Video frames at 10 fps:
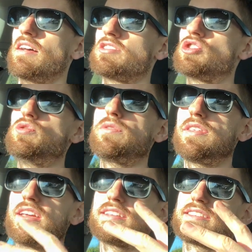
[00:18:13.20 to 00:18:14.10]
2
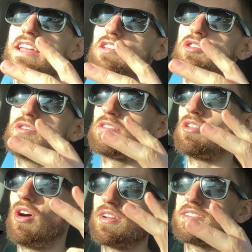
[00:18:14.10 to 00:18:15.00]
things that
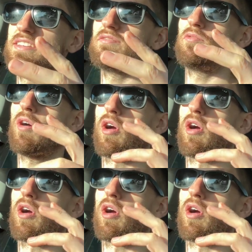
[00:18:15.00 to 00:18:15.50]
honestly